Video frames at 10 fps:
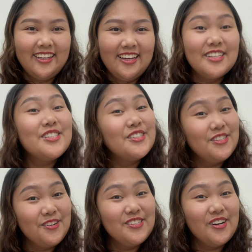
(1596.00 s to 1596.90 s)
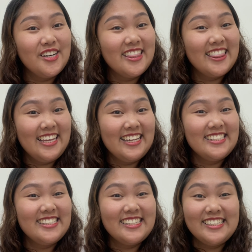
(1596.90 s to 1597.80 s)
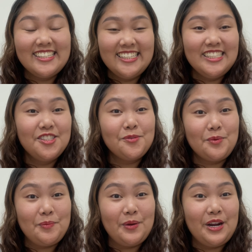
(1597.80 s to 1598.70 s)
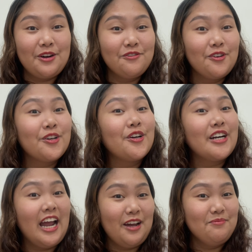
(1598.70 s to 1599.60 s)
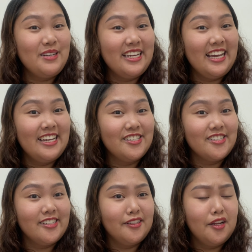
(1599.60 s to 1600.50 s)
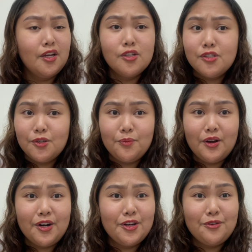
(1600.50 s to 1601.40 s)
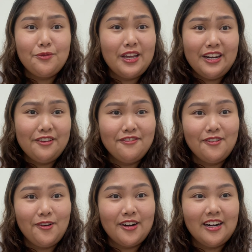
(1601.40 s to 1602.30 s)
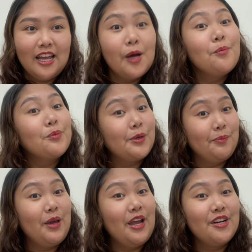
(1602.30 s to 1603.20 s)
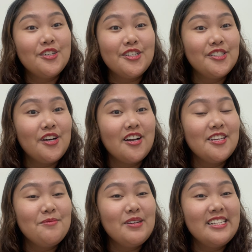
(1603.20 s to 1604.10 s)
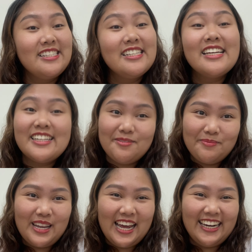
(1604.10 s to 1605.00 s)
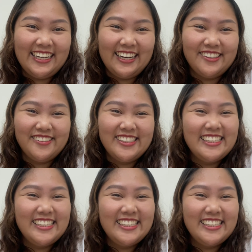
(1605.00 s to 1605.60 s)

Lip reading: So those are the things that you need to prepare for your application. So what are you waiting for? Prepare your documents and apply now.